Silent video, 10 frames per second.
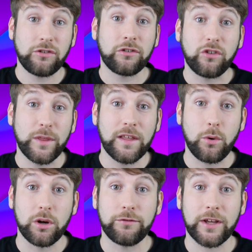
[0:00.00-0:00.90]
just doing the
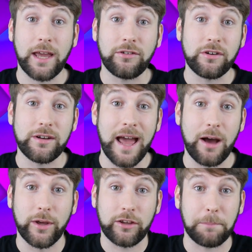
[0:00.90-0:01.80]
qualification
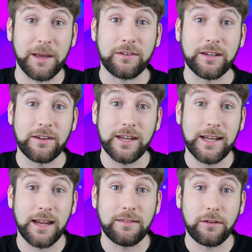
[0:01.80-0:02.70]
now, expecting to
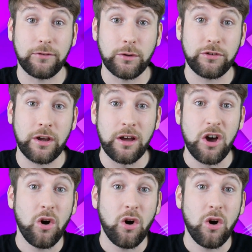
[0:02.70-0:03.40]
need it in the future?